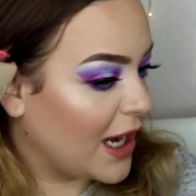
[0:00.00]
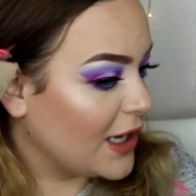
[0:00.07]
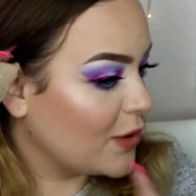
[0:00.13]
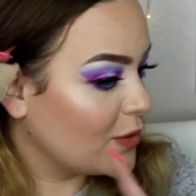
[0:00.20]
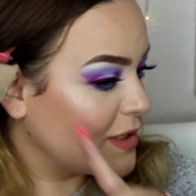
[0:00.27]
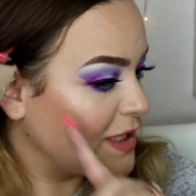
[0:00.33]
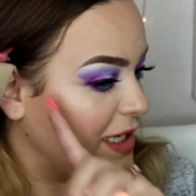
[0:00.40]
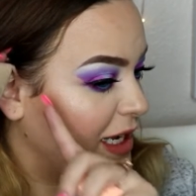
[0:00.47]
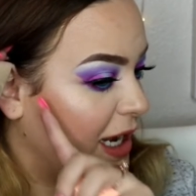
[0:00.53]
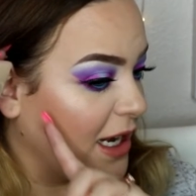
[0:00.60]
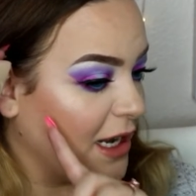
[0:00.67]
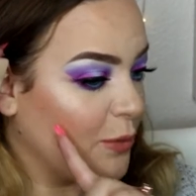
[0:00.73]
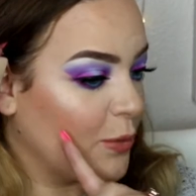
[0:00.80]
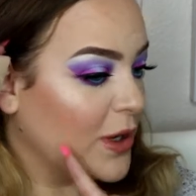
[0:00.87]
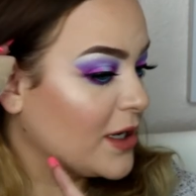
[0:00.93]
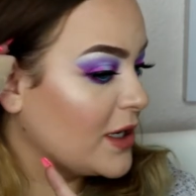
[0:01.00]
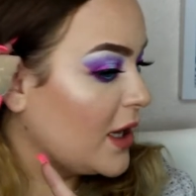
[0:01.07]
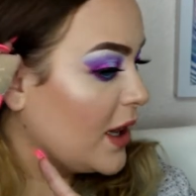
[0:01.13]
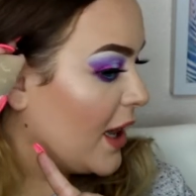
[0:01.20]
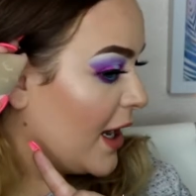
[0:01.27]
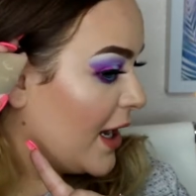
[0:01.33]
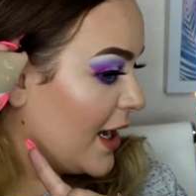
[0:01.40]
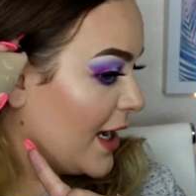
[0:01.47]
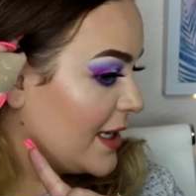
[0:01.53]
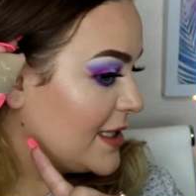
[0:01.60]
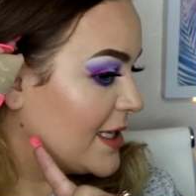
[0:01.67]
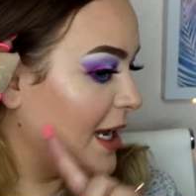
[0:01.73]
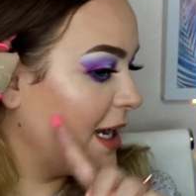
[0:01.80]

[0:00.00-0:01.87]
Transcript: I don't see any weird lines,